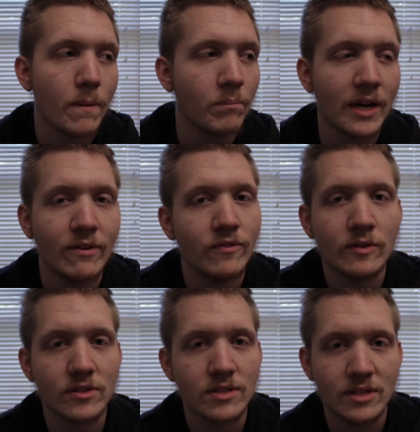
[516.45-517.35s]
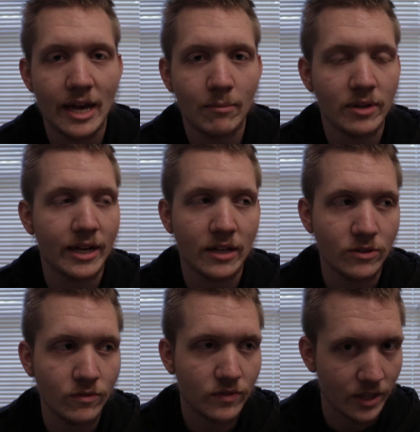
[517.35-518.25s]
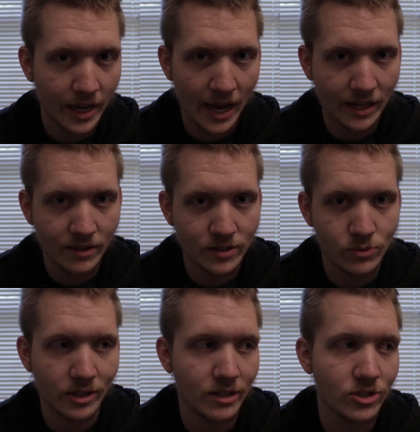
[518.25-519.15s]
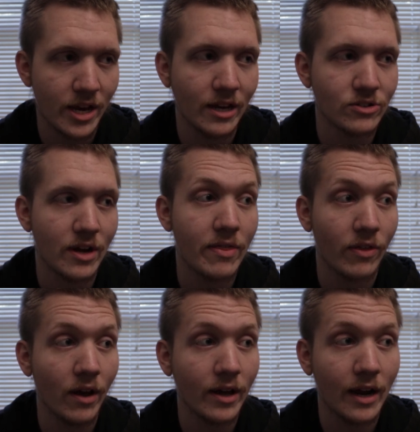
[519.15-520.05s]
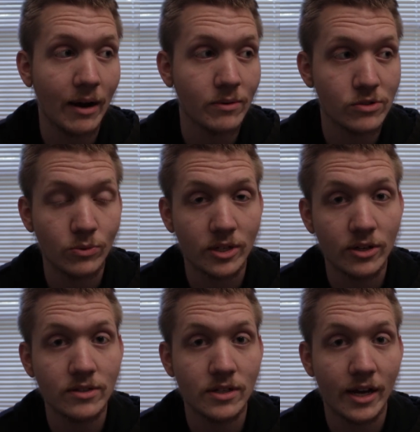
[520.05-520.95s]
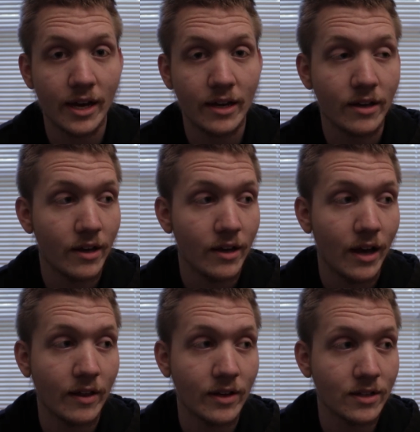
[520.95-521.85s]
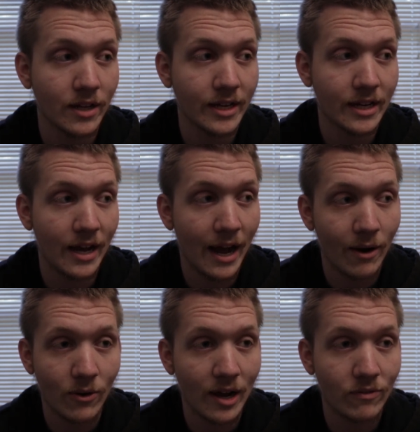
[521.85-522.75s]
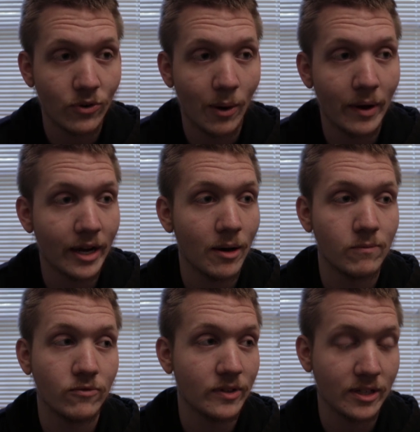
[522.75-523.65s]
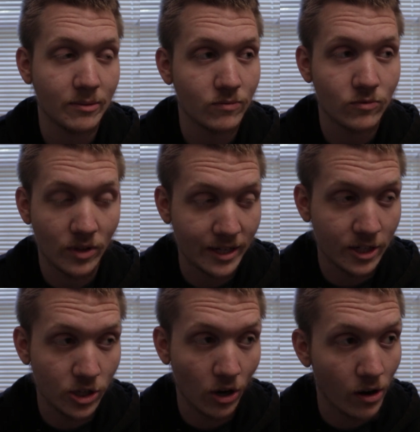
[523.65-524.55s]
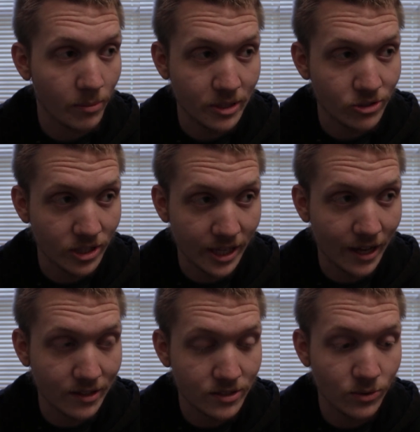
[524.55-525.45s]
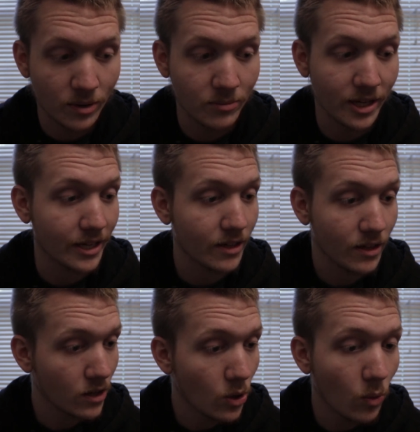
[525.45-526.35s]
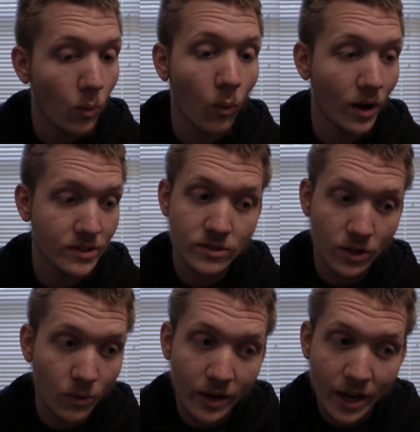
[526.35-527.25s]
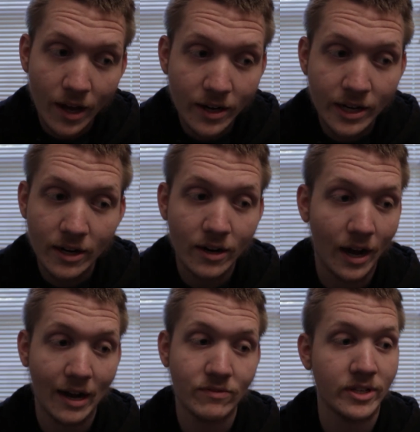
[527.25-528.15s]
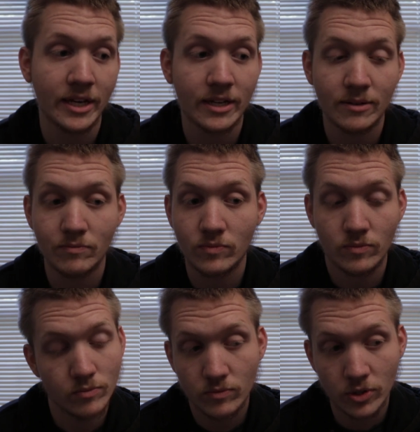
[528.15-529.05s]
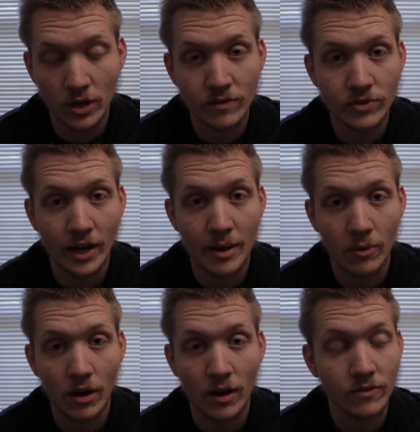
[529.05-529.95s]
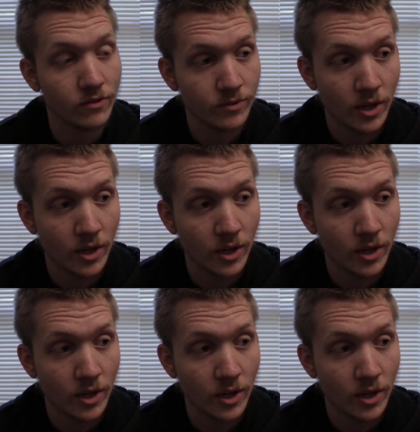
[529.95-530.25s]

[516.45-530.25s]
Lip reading: but I feel the same. Like, I don't feel like anything's really changed. I thought I was doing good today, and then, like, an hour after, I wake up feeling like garbage again. So I'm like, what's going on here? I've taken a ton of time off.